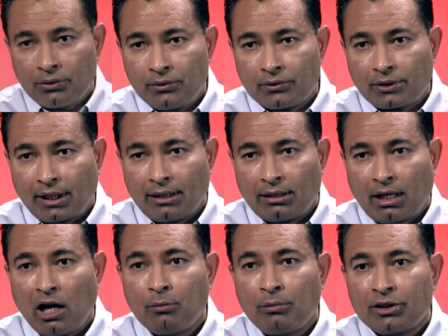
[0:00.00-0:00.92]
use and
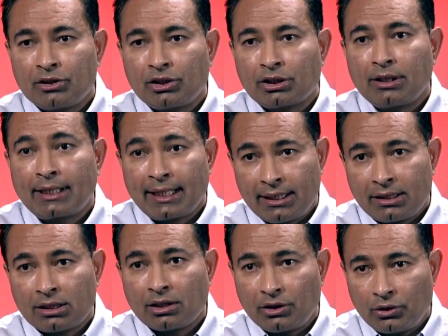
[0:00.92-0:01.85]
how much
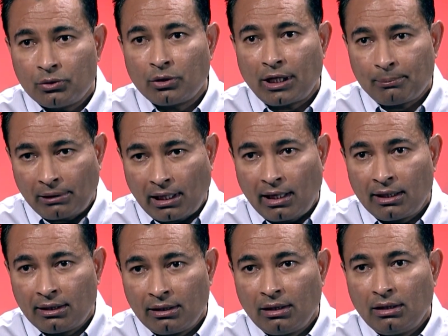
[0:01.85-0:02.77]
rate you apply,
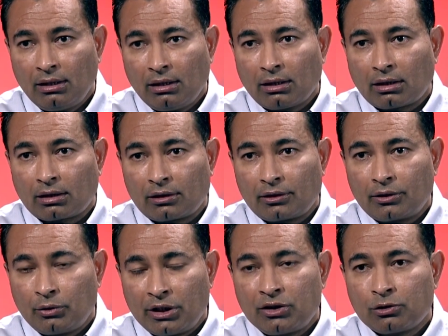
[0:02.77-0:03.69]
uh,
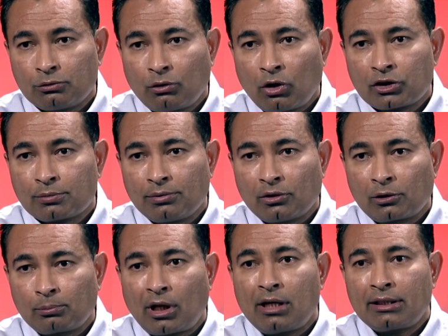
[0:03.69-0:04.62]
you need to watch for
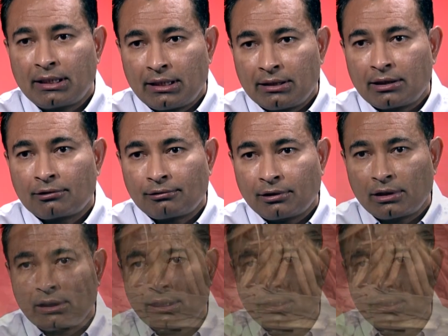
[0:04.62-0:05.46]
planting interval.